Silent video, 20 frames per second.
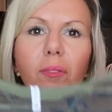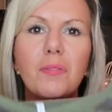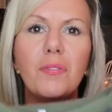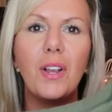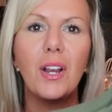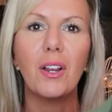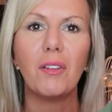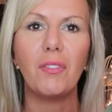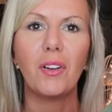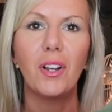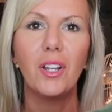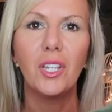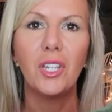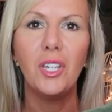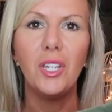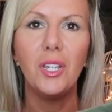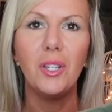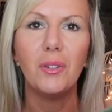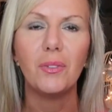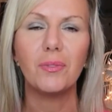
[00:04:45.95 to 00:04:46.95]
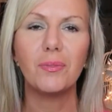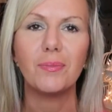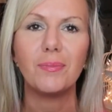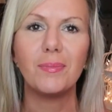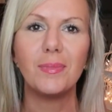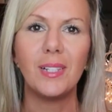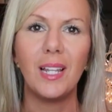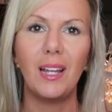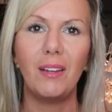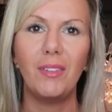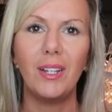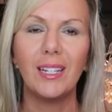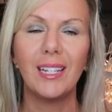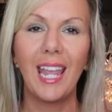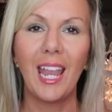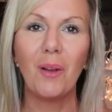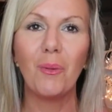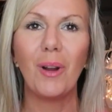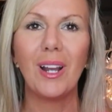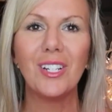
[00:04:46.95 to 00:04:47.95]
Very cute. Love it.
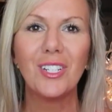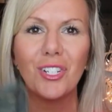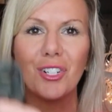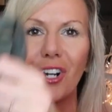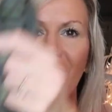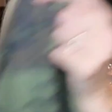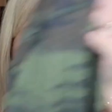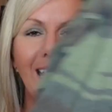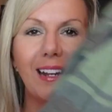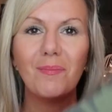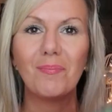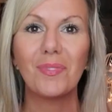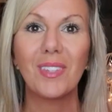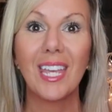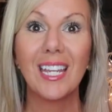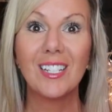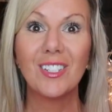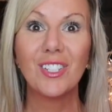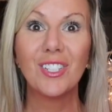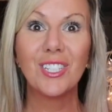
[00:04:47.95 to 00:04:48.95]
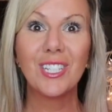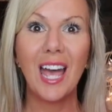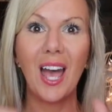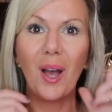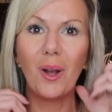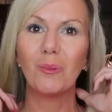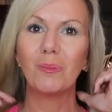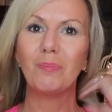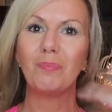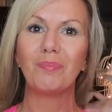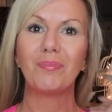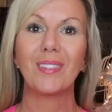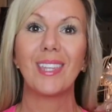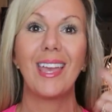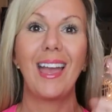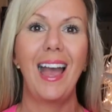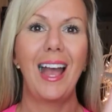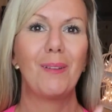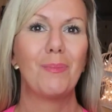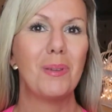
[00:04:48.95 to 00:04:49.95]
Can't wait to try it. So, I'll
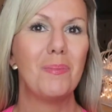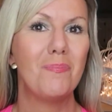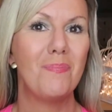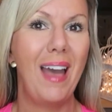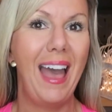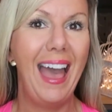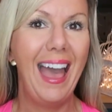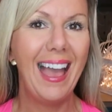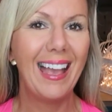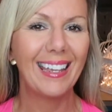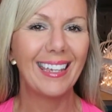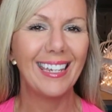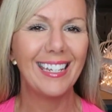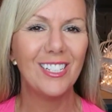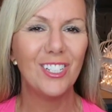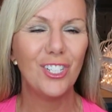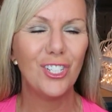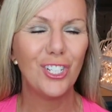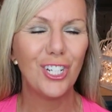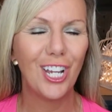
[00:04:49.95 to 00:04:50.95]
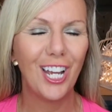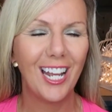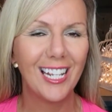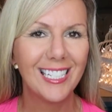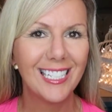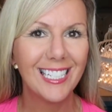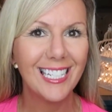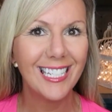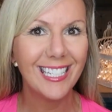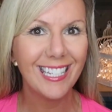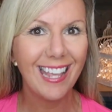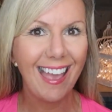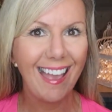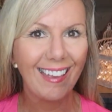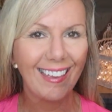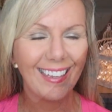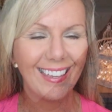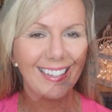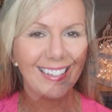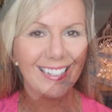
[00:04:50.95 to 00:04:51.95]
be back in just a
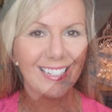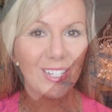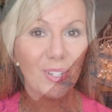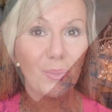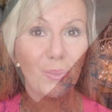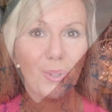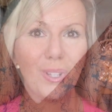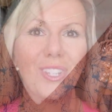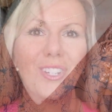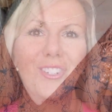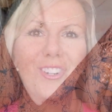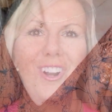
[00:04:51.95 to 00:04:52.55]
second with a